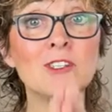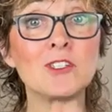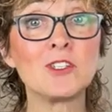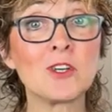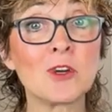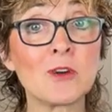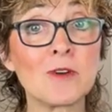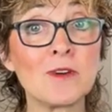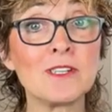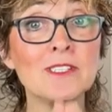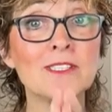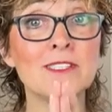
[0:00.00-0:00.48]

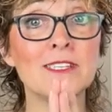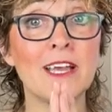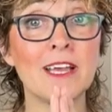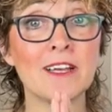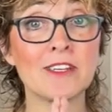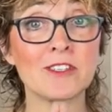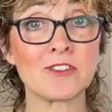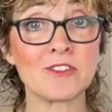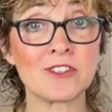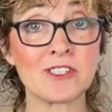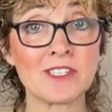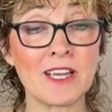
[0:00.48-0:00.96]
endurance
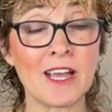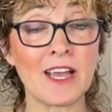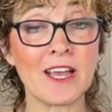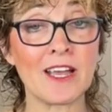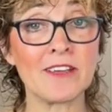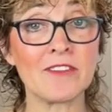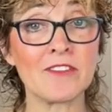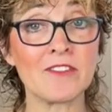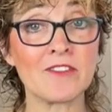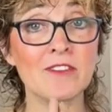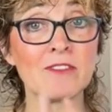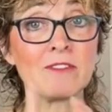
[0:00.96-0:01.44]

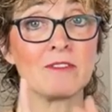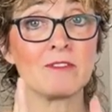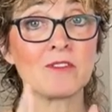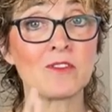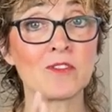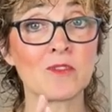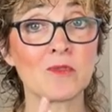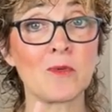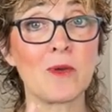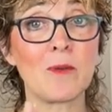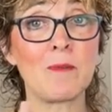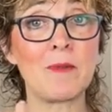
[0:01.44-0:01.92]
exercise,
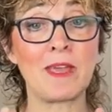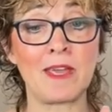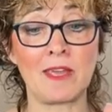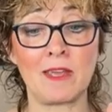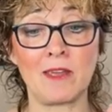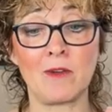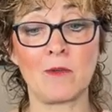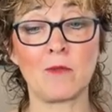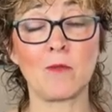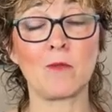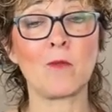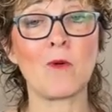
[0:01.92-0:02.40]

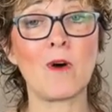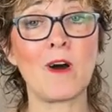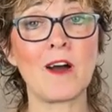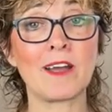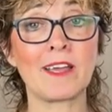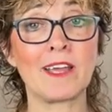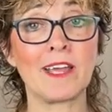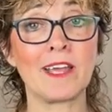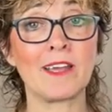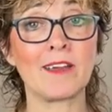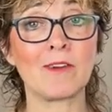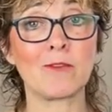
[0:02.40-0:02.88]
swimming,
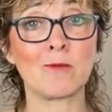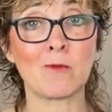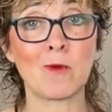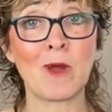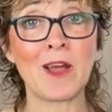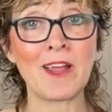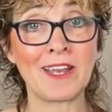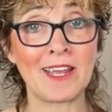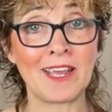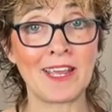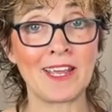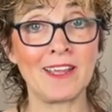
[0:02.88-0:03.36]
walking,
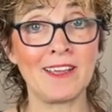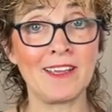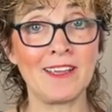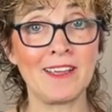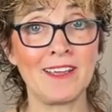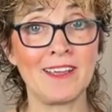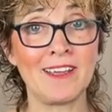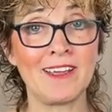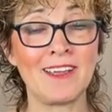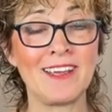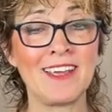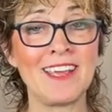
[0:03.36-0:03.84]

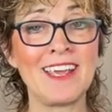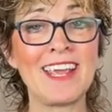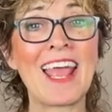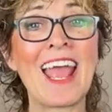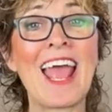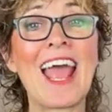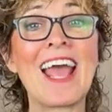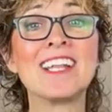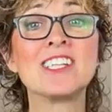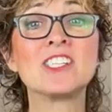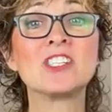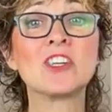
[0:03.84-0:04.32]
running,
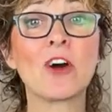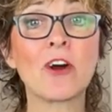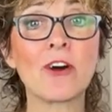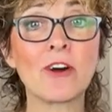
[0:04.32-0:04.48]
and